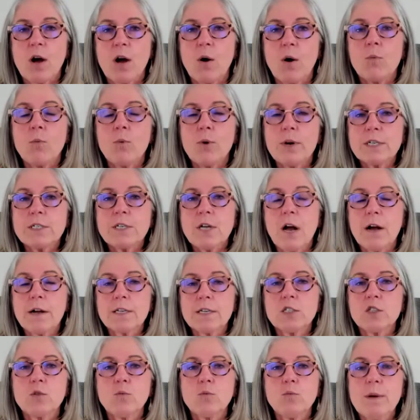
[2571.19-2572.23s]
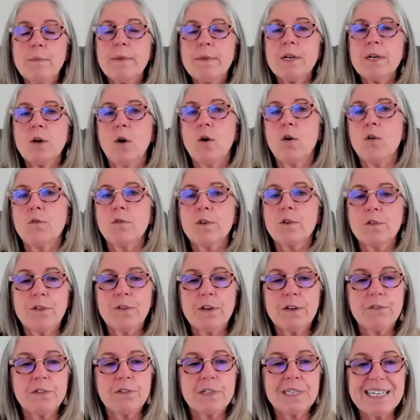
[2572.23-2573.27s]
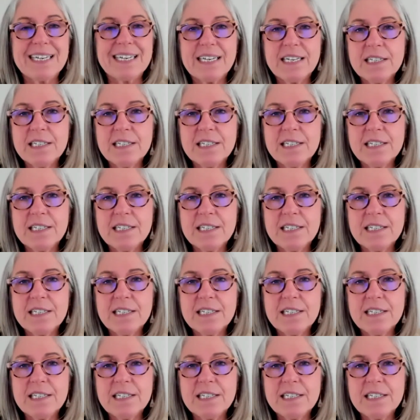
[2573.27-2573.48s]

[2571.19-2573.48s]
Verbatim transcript: we're talking to women over 50.